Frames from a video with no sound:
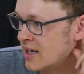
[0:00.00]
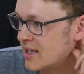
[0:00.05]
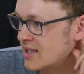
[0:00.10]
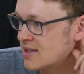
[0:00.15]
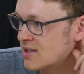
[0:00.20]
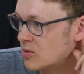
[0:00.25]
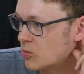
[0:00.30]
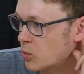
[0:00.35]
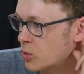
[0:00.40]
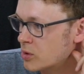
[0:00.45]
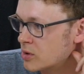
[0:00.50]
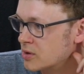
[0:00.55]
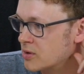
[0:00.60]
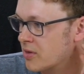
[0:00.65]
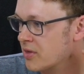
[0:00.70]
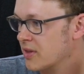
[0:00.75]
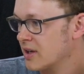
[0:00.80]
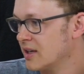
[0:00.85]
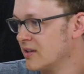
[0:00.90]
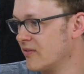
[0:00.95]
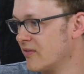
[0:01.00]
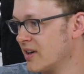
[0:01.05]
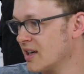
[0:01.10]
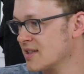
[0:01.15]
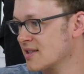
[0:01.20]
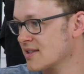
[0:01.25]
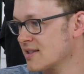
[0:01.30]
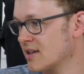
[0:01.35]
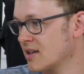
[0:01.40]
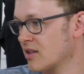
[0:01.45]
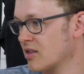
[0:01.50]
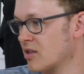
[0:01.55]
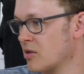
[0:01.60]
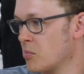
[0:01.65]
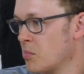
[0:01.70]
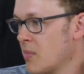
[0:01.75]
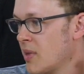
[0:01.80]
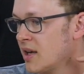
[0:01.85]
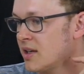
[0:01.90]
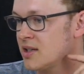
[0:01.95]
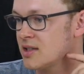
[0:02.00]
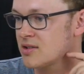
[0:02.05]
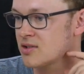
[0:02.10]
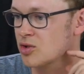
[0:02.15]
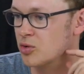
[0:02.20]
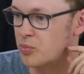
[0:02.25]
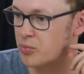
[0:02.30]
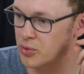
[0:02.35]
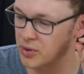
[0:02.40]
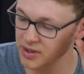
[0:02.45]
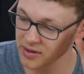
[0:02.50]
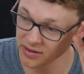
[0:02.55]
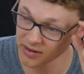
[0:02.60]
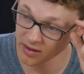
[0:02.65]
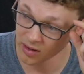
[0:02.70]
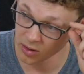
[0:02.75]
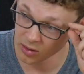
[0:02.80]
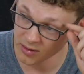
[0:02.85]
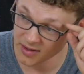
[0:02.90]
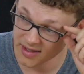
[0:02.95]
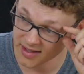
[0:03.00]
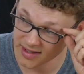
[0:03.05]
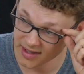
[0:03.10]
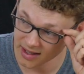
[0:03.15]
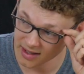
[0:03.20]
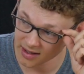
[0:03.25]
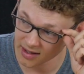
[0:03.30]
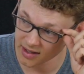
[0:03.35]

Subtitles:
Is it worth investing the money to print those?